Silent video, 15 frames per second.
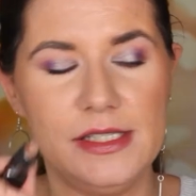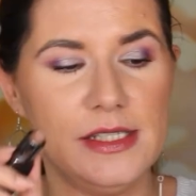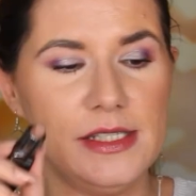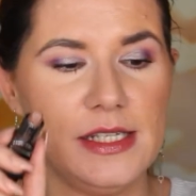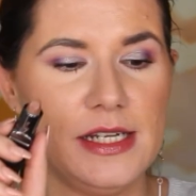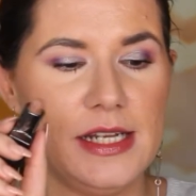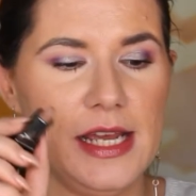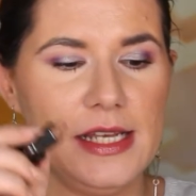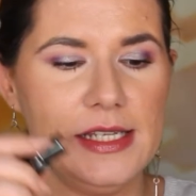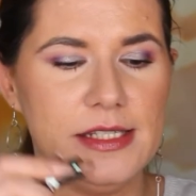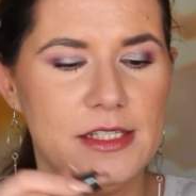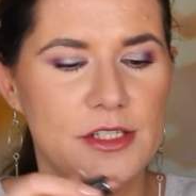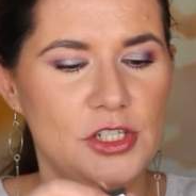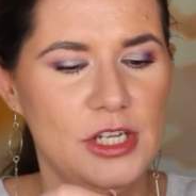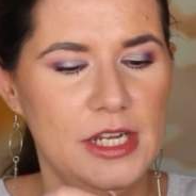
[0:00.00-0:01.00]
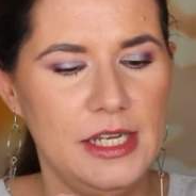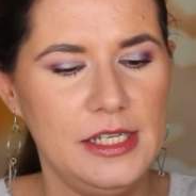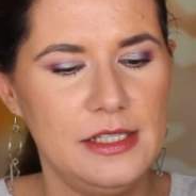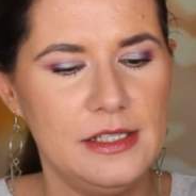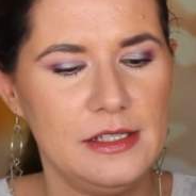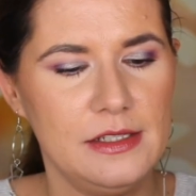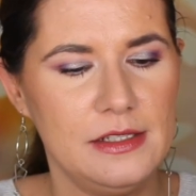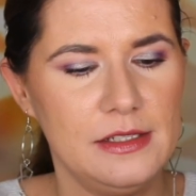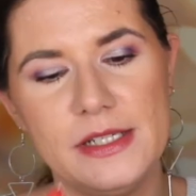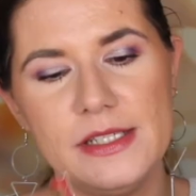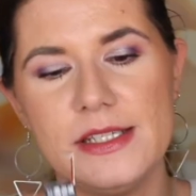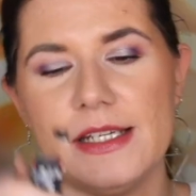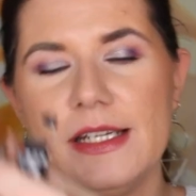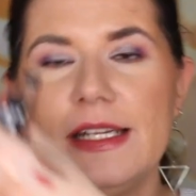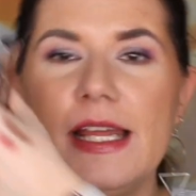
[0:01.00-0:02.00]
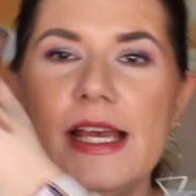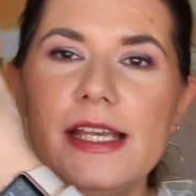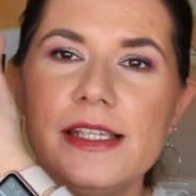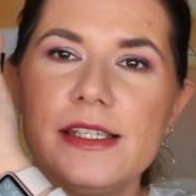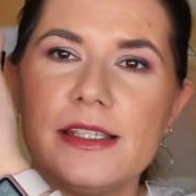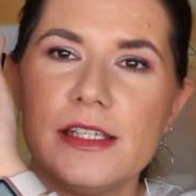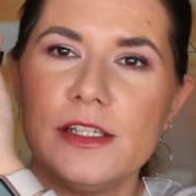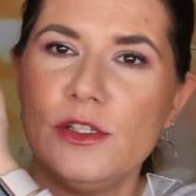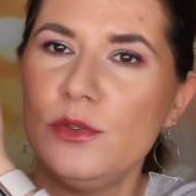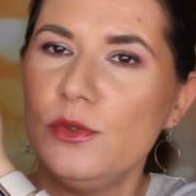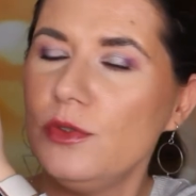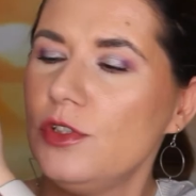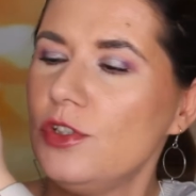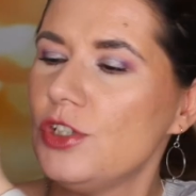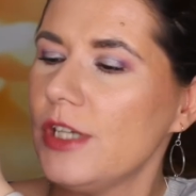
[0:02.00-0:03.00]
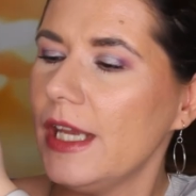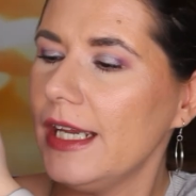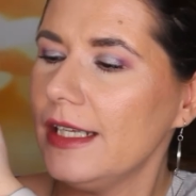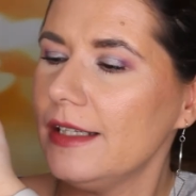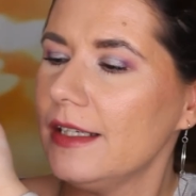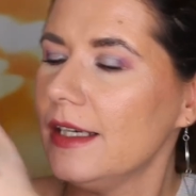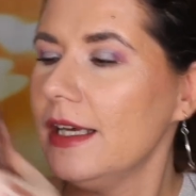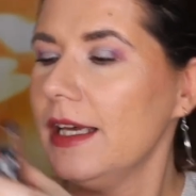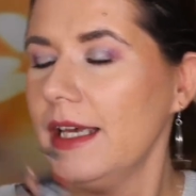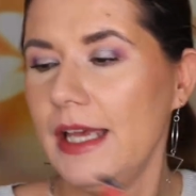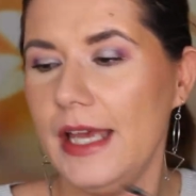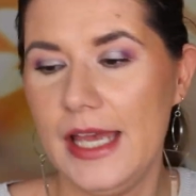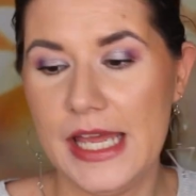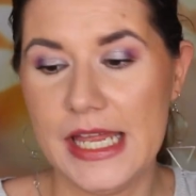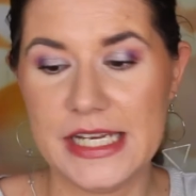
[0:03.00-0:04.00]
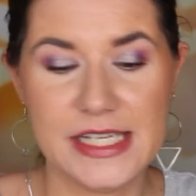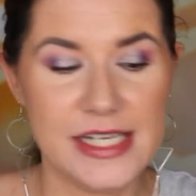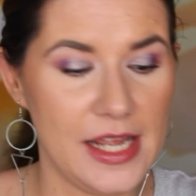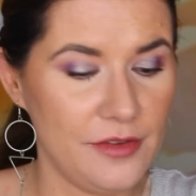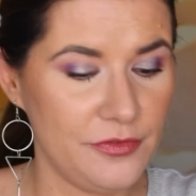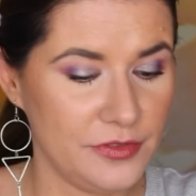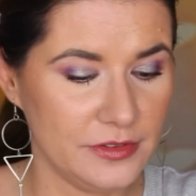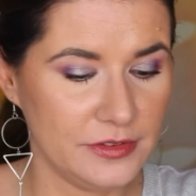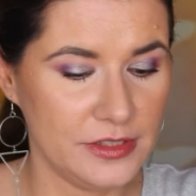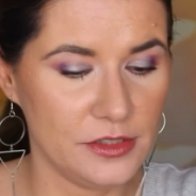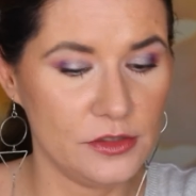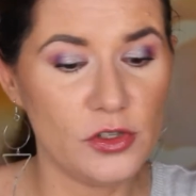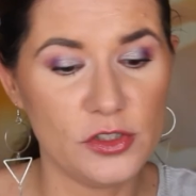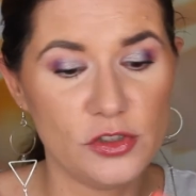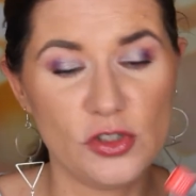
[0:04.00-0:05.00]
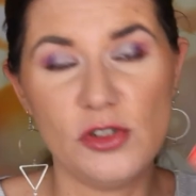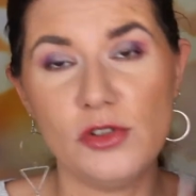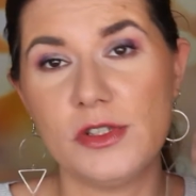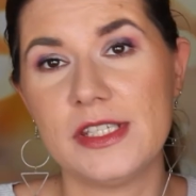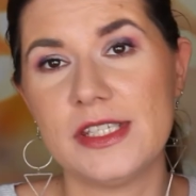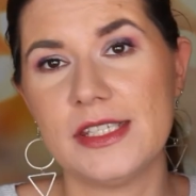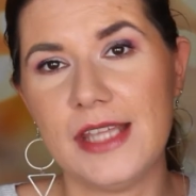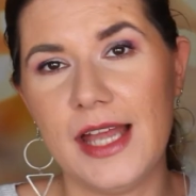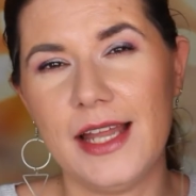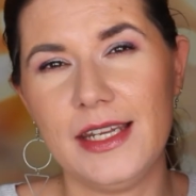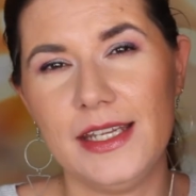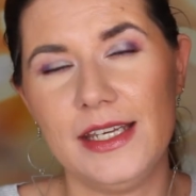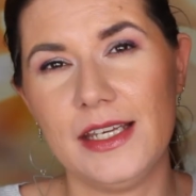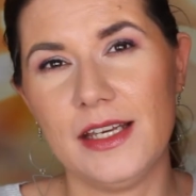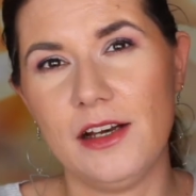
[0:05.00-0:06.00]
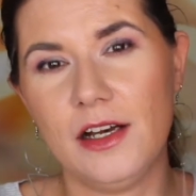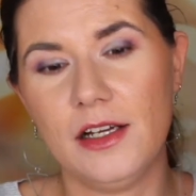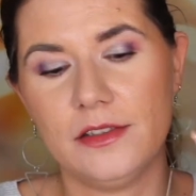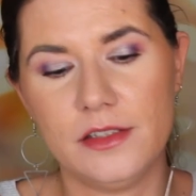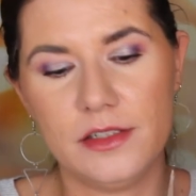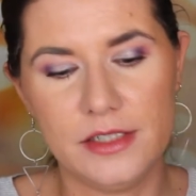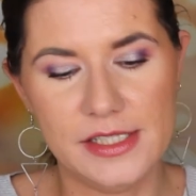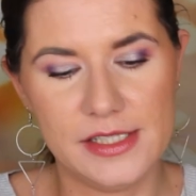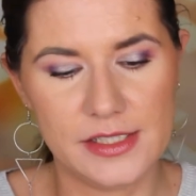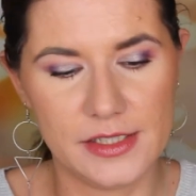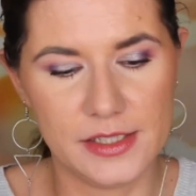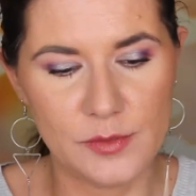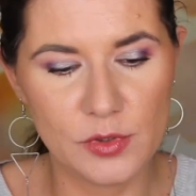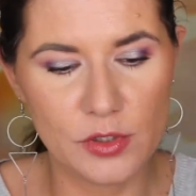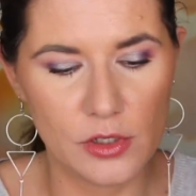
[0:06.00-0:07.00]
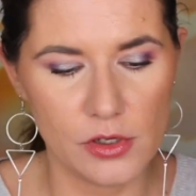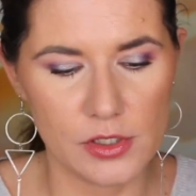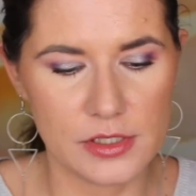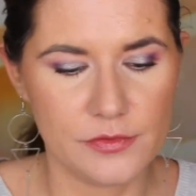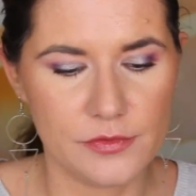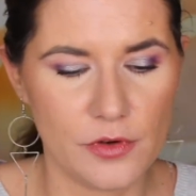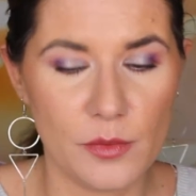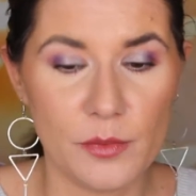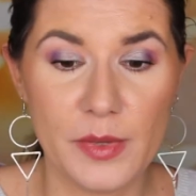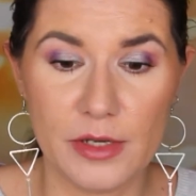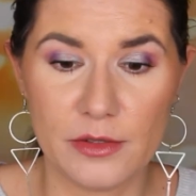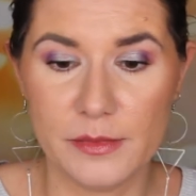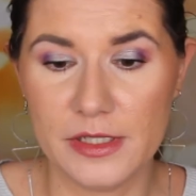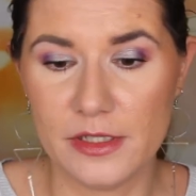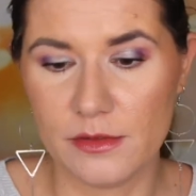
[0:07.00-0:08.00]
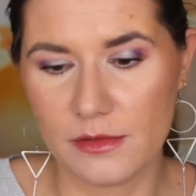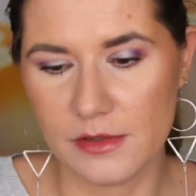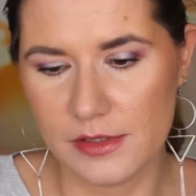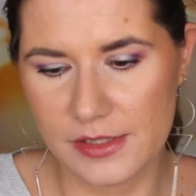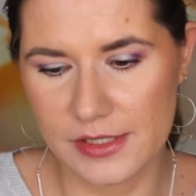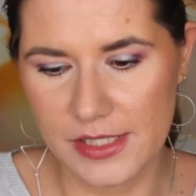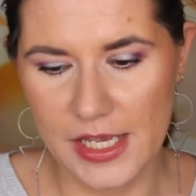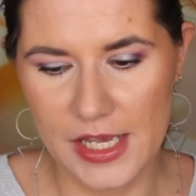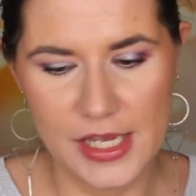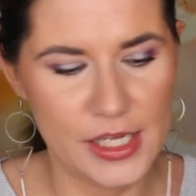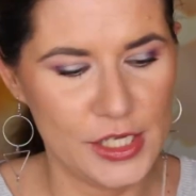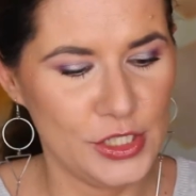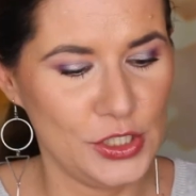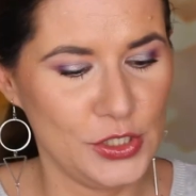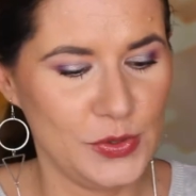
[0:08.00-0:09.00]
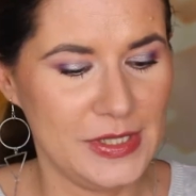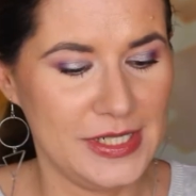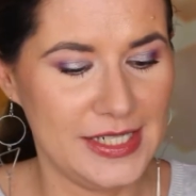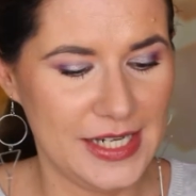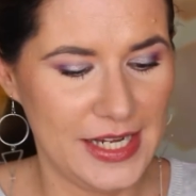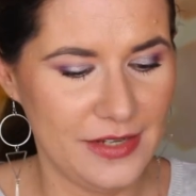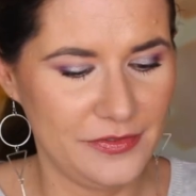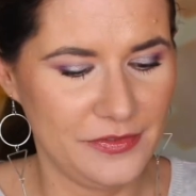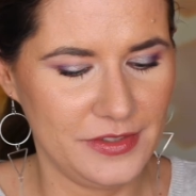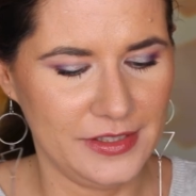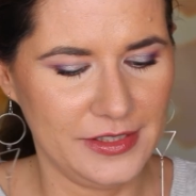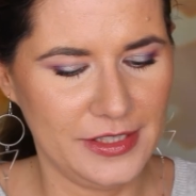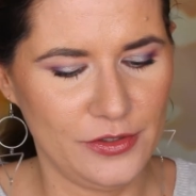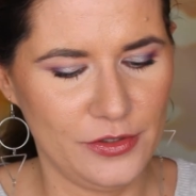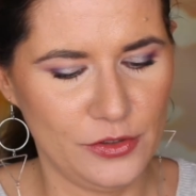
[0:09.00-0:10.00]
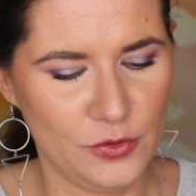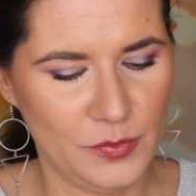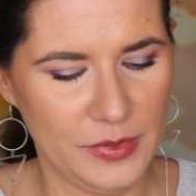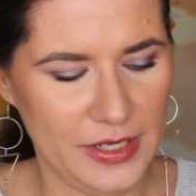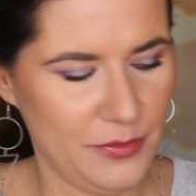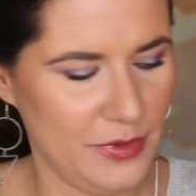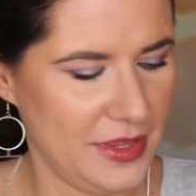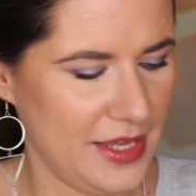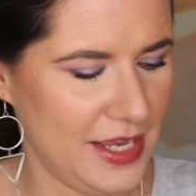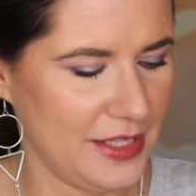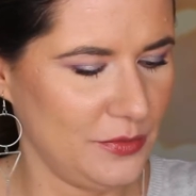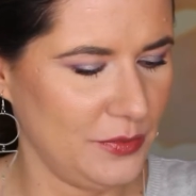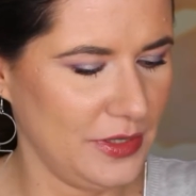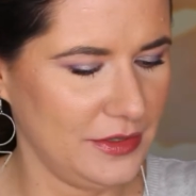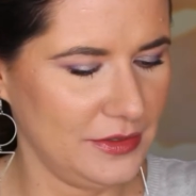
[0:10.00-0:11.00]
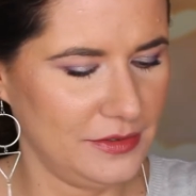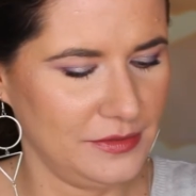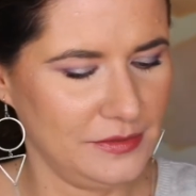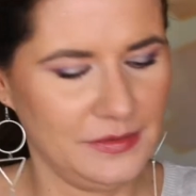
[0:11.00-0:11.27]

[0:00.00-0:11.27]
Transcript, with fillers: This is a nice shade, but it's a nice nude shade and definitely going to look stunning under this lip gloss from Bare Minerals. So definitely going to play with that one.